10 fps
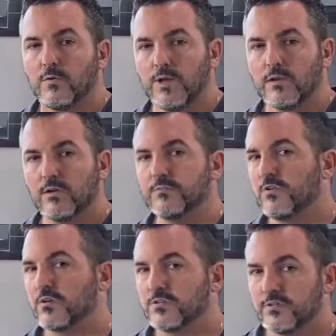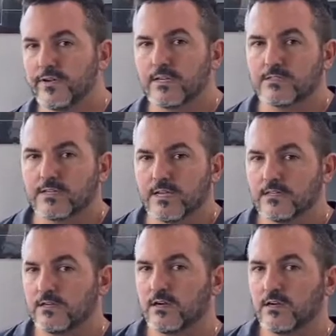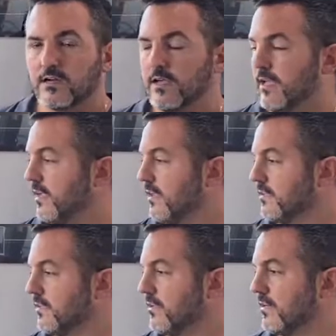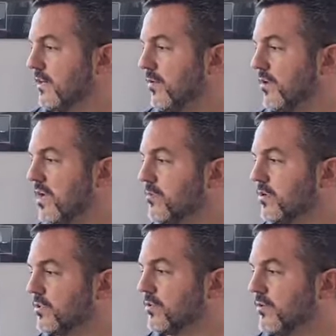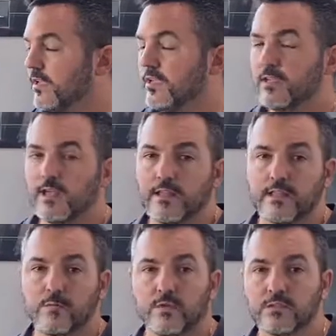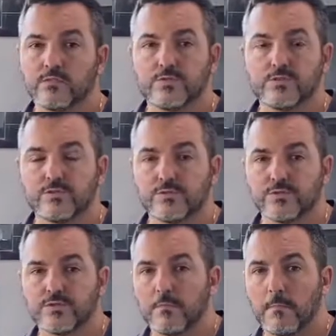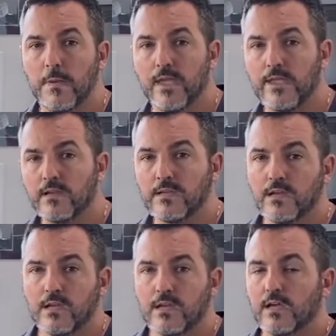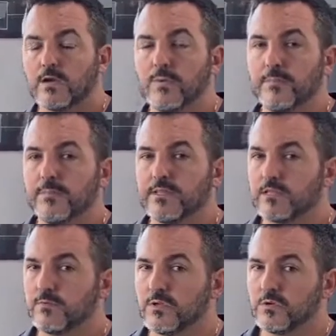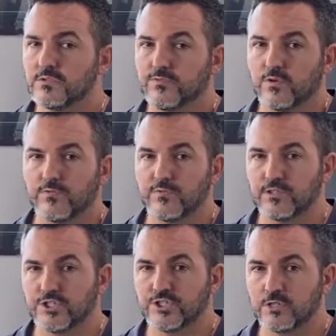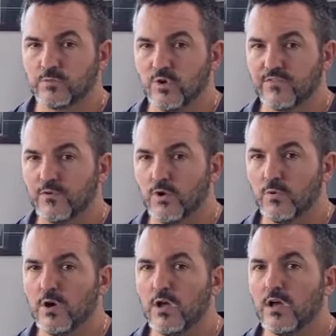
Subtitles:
Welcome to our training center and our laboratory, and I want to introduce the main equipment that we use for full digital workflow.